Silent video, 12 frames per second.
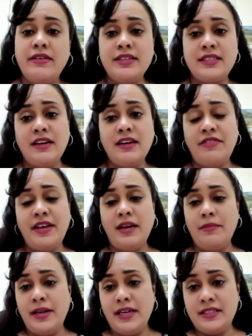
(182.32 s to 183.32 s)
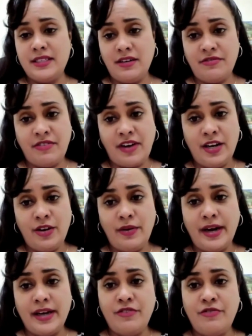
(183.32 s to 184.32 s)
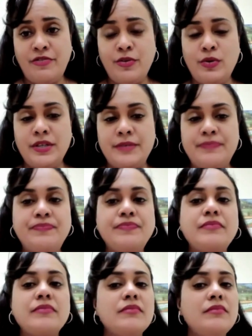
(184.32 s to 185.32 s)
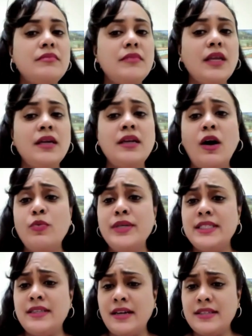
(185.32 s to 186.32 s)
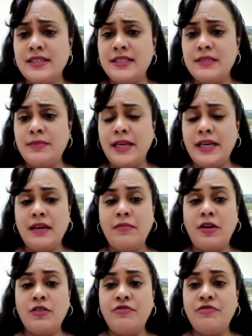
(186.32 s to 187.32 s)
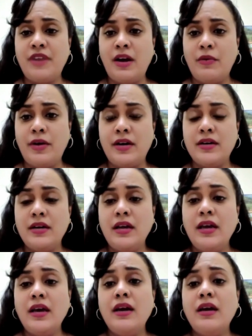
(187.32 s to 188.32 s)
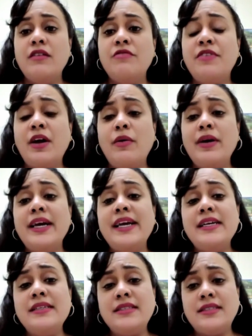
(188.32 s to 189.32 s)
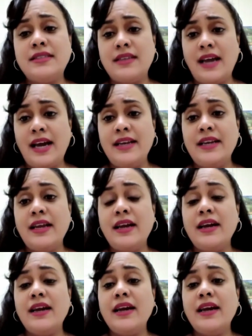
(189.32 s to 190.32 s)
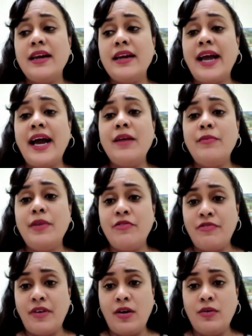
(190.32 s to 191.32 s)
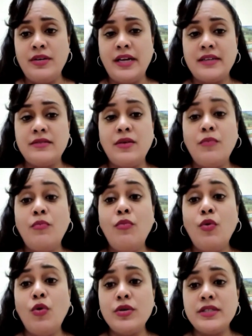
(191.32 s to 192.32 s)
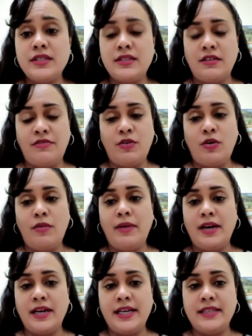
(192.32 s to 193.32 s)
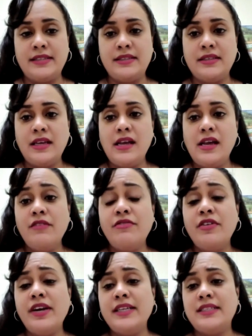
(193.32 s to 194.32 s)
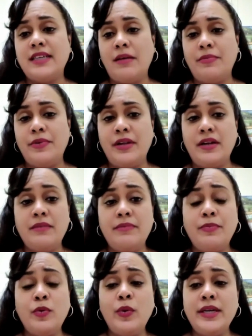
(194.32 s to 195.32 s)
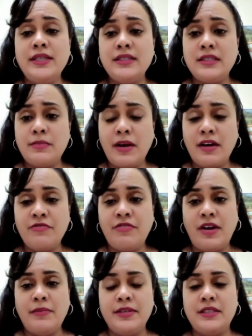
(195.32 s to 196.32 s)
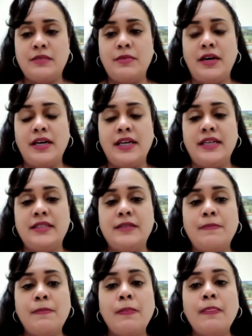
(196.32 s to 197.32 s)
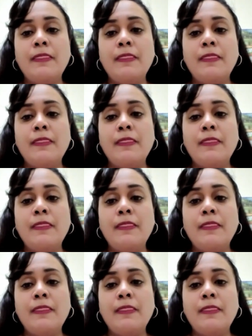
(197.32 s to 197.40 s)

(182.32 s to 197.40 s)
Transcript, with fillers: there is the availability of value-added food. Now, we started speaking about flour. Flour is and can be found at most of our markets. For example, Queen's Park Farmers Market,